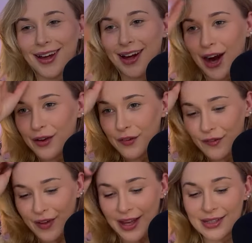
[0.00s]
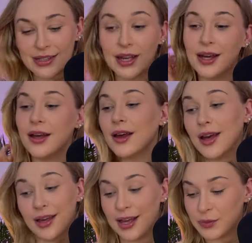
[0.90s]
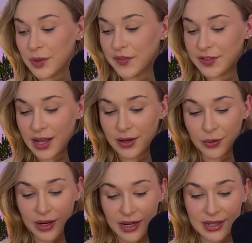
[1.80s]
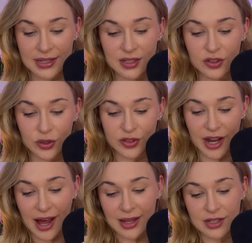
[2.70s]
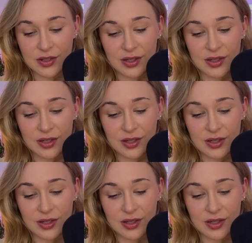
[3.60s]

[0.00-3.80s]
Card of Fate, as we've said already, this is your challenge.